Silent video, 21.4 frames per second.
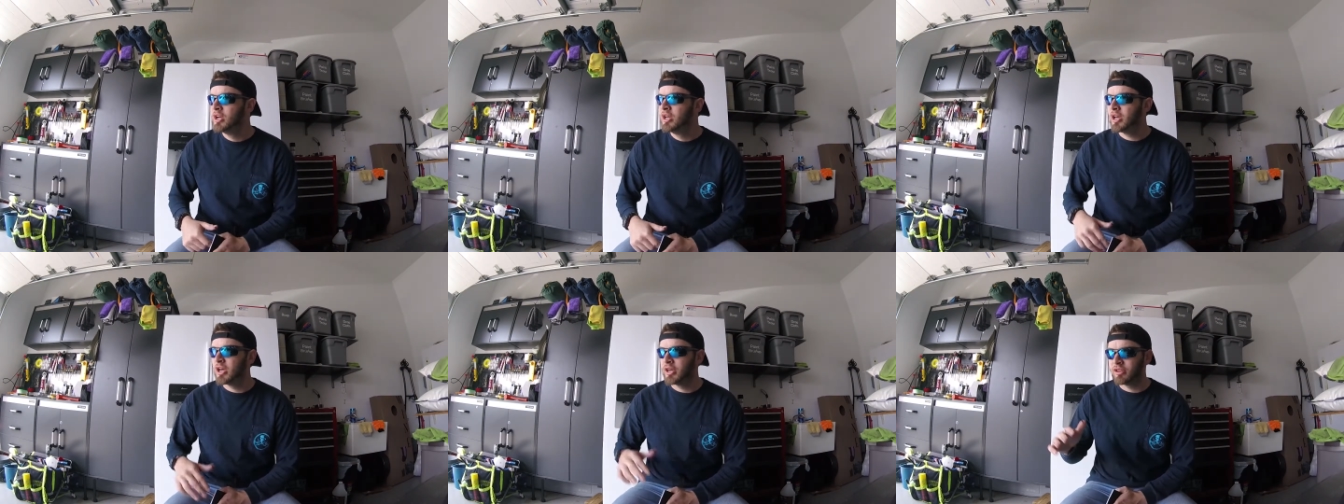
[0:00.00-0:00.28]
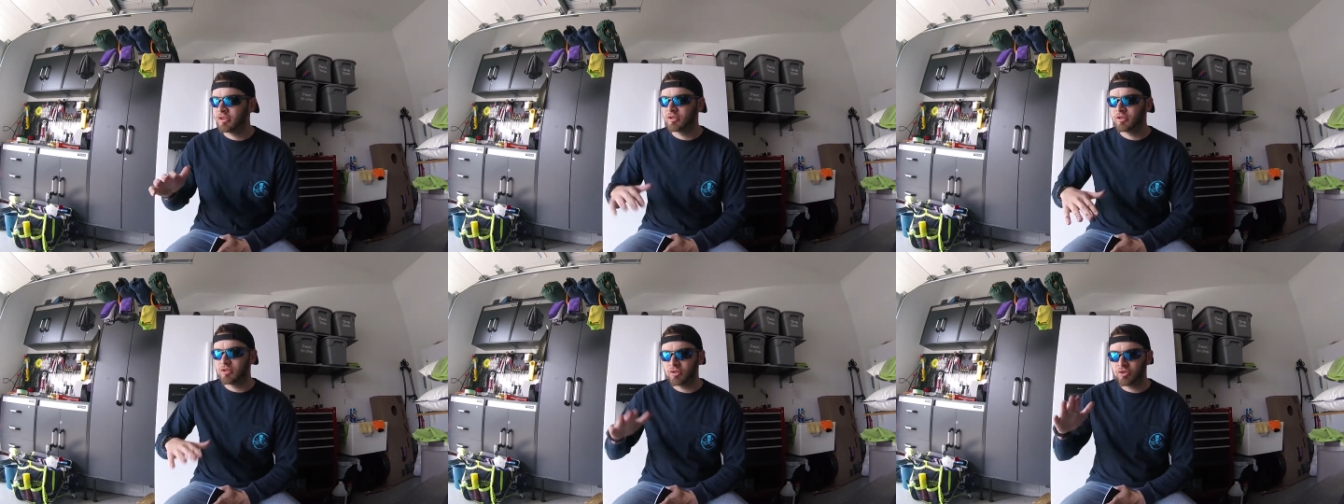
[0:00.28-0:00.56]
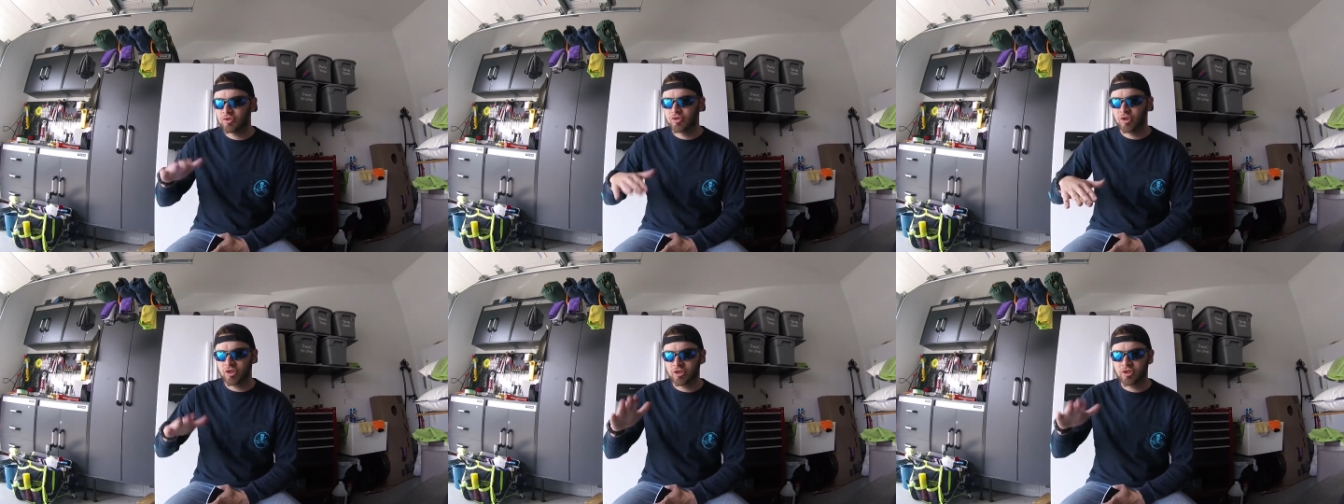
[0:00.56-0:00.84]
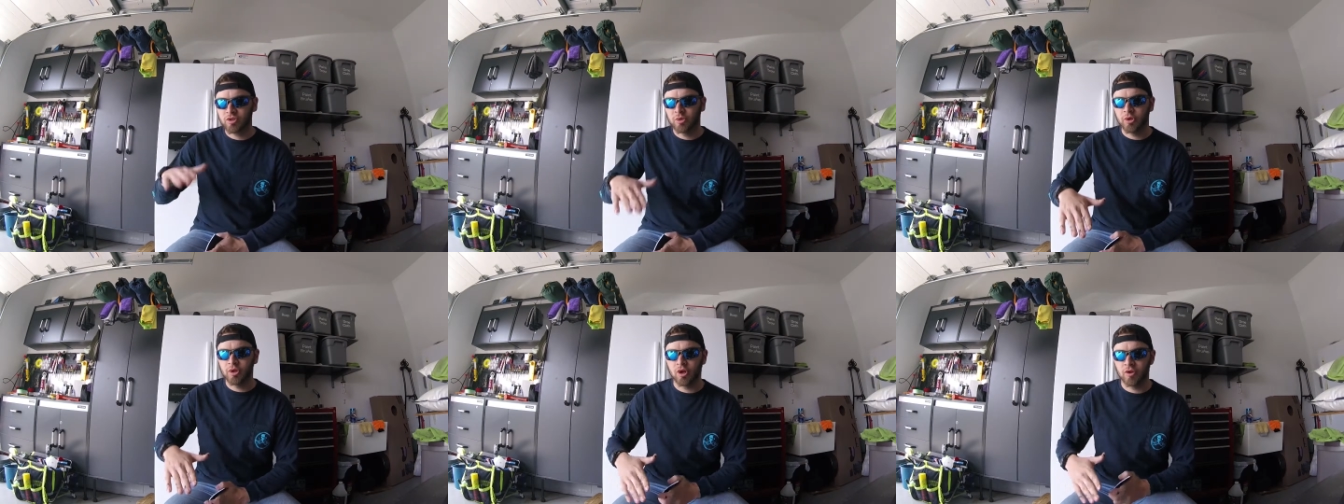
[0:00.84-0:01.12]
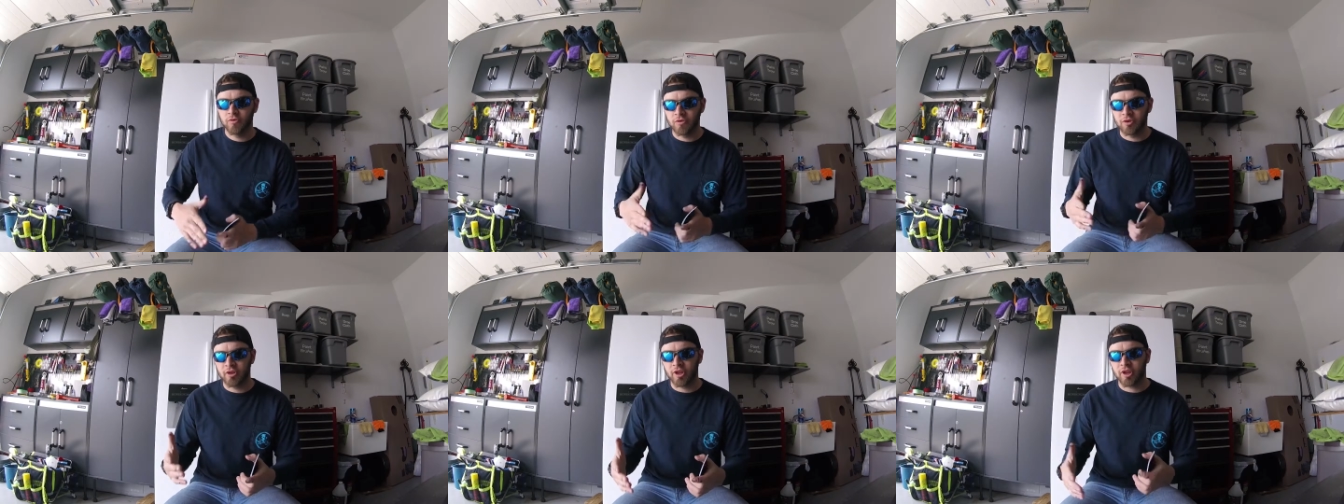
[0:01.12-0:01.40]
and the truck's going
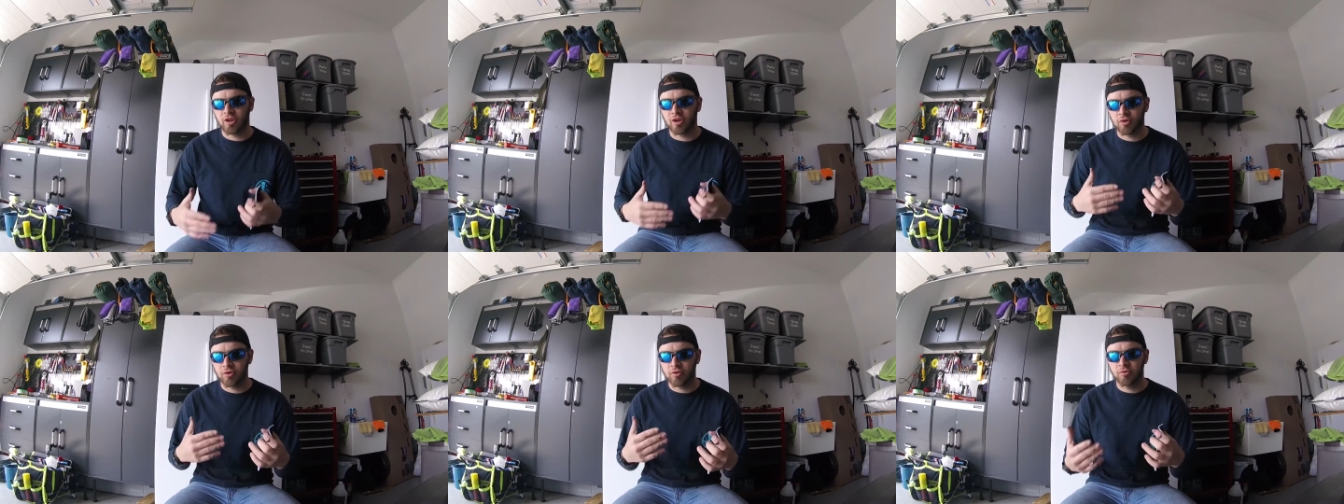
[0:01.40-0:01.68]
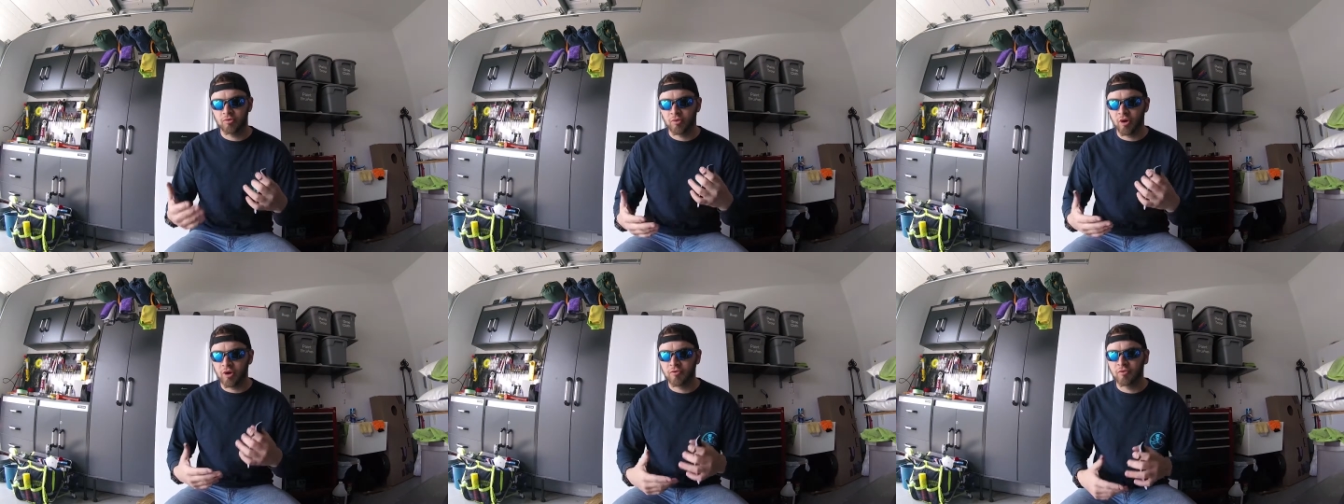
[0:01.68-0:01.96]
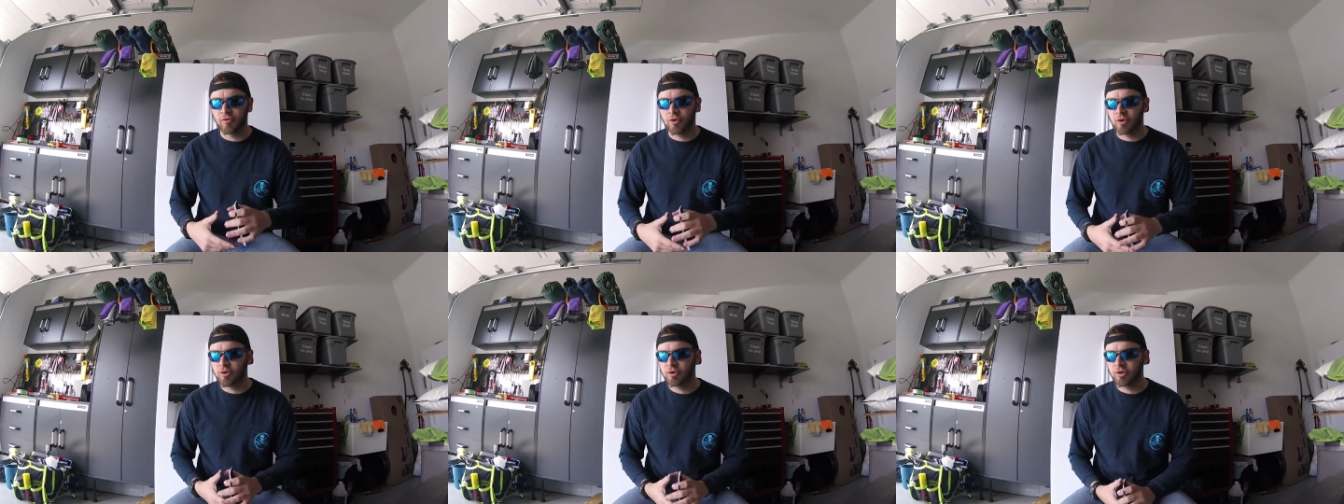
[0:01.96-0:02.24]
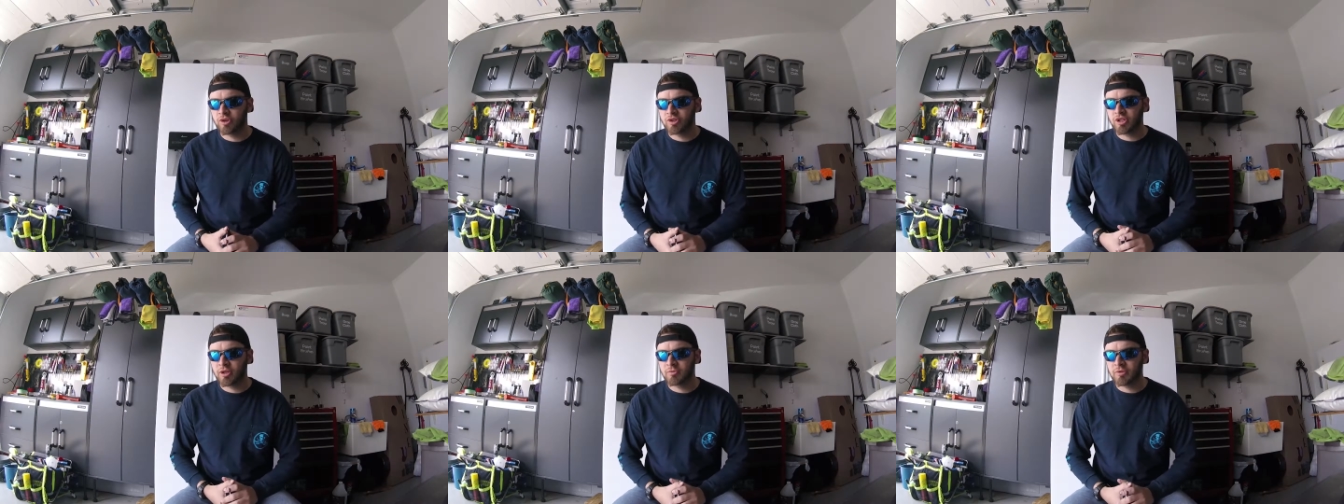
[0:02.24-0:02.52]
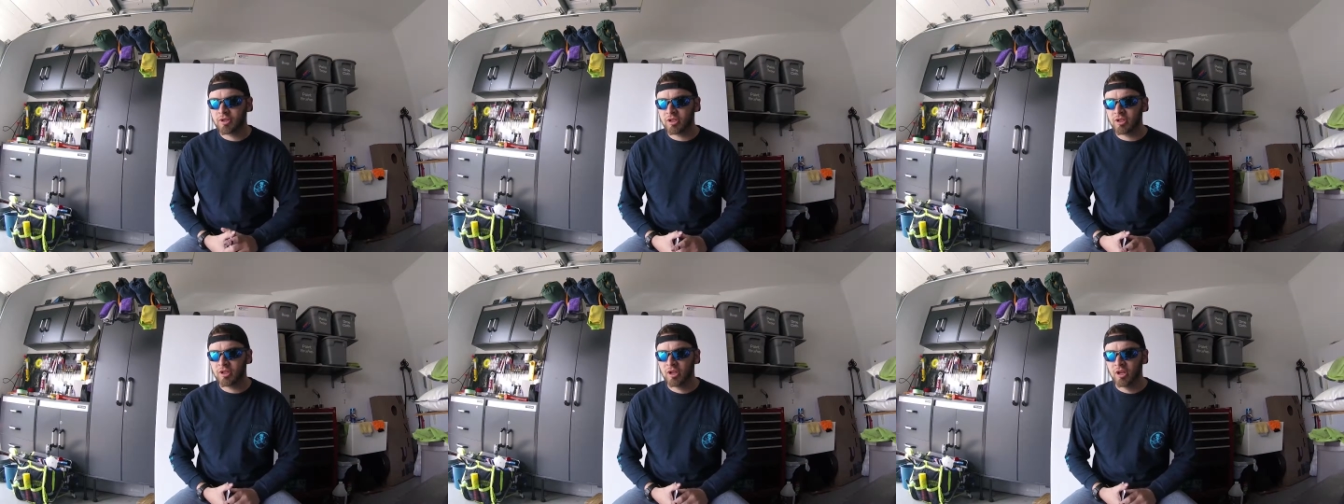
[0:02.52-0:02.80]
over like a rough road or
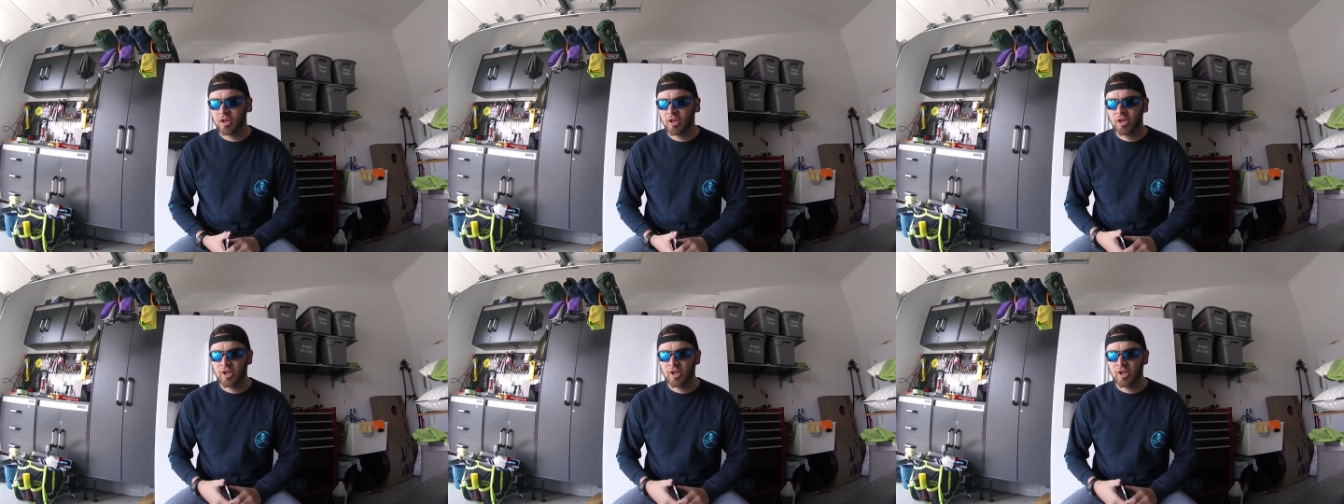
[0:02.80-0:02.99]
something,